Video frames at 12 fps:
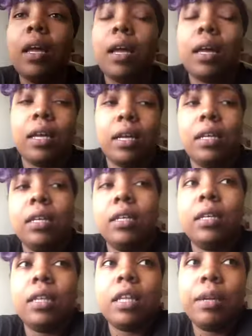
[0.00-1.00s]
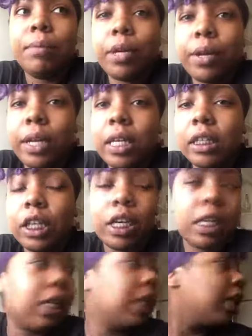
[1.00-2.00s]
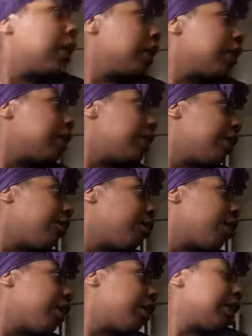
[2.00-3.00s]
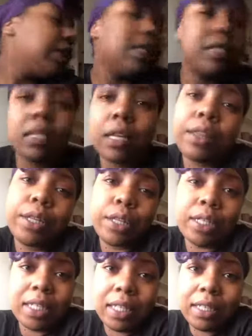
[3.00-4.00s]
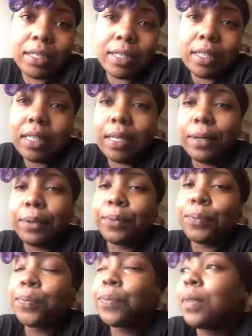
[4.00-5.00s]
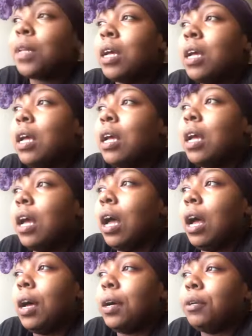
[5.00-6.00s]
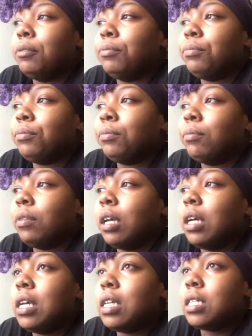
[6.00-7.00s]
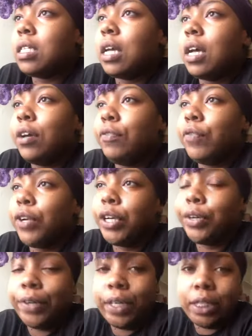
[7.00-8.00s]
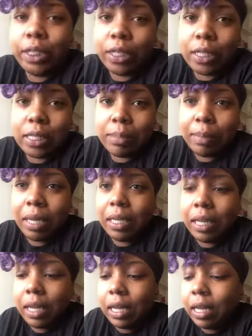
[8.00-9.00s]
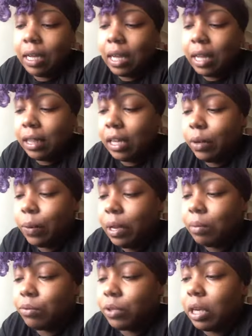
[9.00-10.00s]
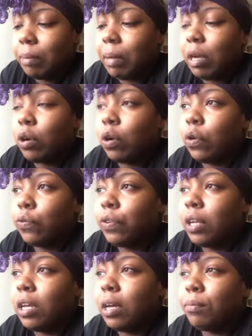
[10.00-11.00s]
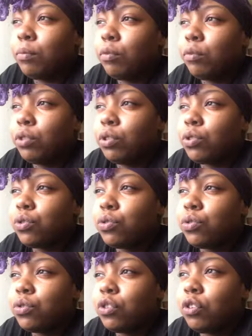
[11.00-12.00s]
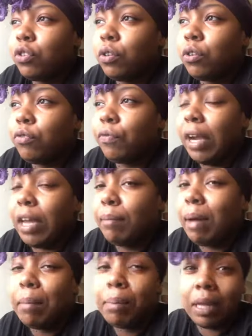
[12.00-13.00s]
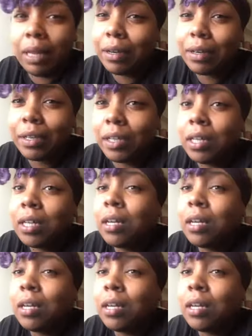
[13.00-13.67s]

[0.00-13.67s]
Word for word: And then I'm going to go ahead and start cleaning. It is now currently 10.13. So, um, it's a very great start to my day. I think while I'm drinking my coffee, I'm going to write in my planner